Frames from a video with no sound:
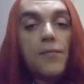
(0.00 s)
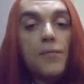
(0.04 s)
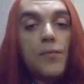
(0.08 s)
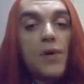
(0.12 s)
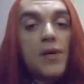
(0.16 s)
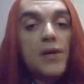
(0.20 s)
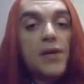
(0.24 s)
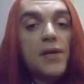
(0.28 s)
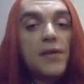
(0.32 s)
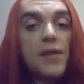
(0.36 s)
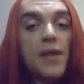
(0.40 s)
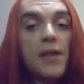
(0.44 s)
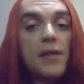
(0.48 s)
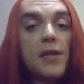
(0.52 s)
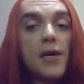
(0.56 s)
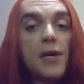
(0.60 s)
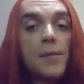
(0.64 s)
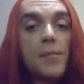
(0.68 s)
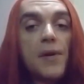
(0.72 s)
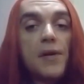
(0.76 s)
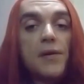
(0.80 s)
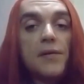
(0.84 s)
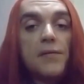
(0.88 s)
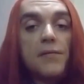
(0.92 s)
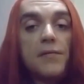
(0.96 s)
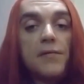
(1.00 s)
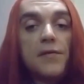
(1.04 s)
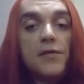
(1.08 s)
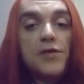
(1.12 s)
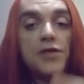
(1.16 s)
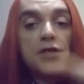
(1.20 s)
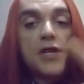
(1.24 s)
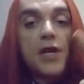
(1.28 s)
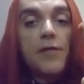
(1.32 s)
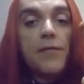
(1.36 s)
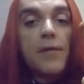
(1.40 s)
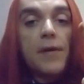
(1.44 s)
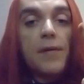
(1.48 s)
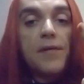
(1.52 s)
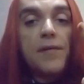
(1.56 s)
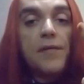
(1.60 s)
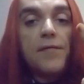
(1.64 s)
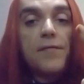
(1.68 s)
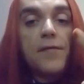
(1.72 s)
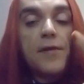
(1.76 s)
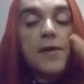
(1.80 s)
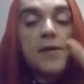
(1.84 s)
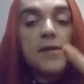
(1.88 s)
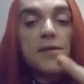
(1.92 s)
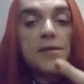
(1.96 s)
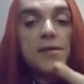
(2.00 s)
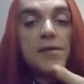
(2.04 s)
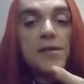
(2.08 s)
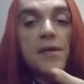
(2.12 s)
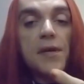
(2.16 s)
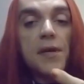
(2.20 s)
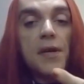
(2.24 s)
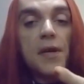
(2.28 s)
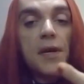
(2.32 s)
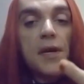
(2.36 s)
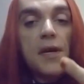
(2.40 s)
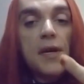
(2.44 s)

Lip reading: why don't you hit that like button, share it around with your friends,